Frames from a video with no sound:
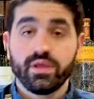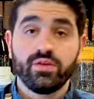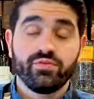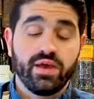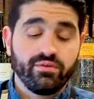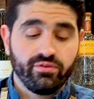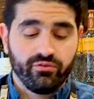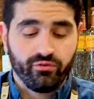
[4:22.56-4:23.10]
If you
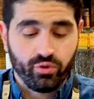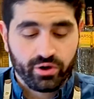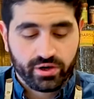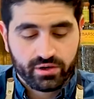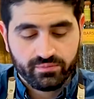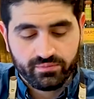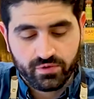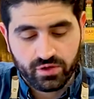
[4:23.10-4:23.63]
have a fork,
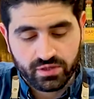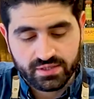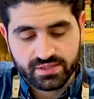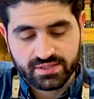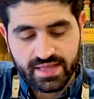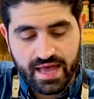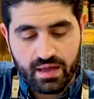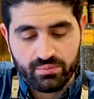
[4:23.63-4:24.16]
you can
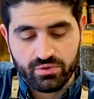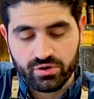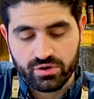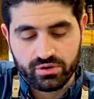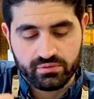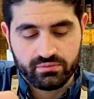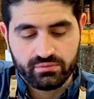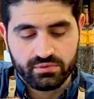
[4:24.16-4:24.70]
stab
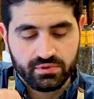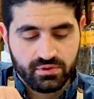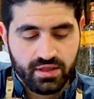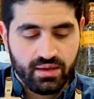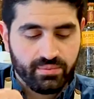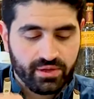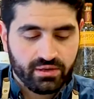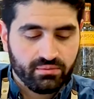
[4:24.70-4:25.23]
your
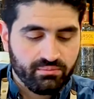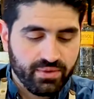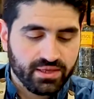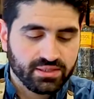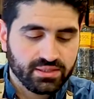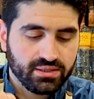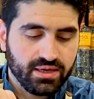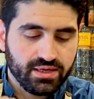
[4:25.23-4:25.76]
lemon,
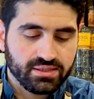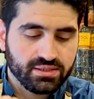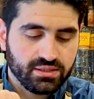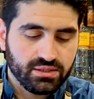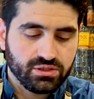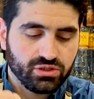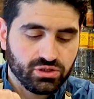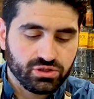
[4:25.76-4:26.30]
makes it nice and
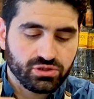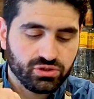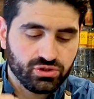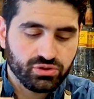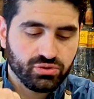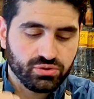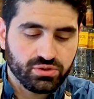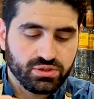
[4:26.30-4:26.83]
easier to
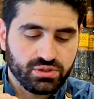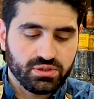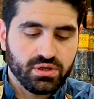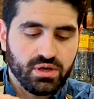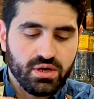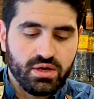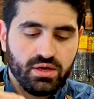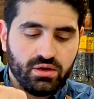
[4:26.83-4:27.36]
juice.
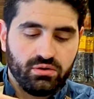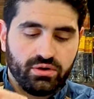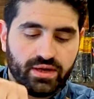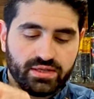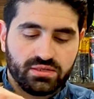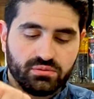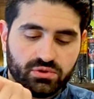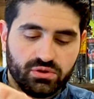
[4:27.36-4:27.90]
It'll
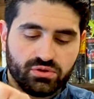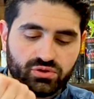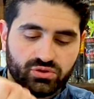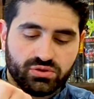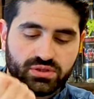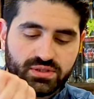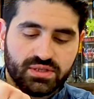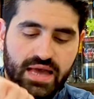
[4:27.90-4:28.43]
get some of those
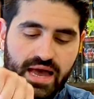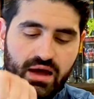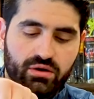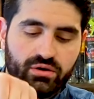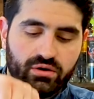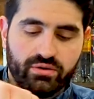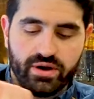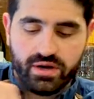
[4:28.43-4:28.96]
juices out
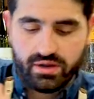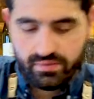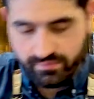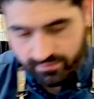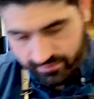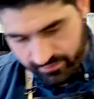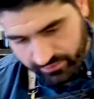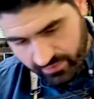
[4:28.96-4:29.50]
already.
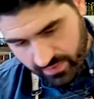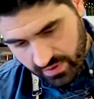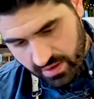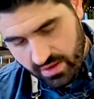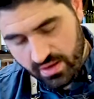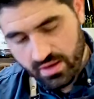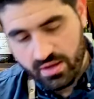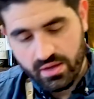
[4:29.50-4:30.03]

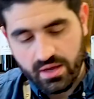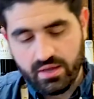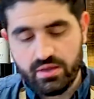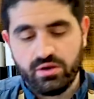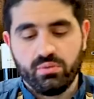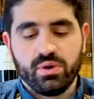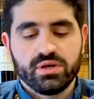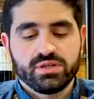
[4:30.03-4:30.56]
And then
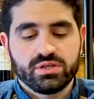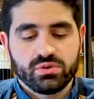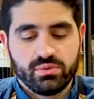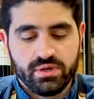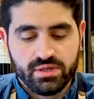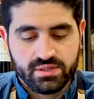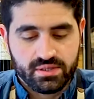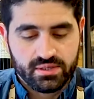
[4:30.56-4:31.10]
you wanna
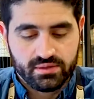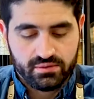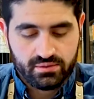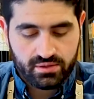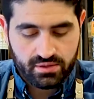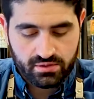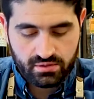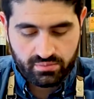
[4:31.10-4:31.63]
squeeze it
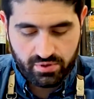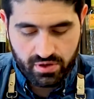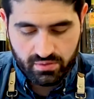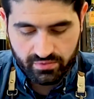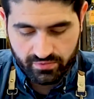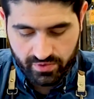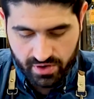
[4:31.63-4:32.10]
in the palm of your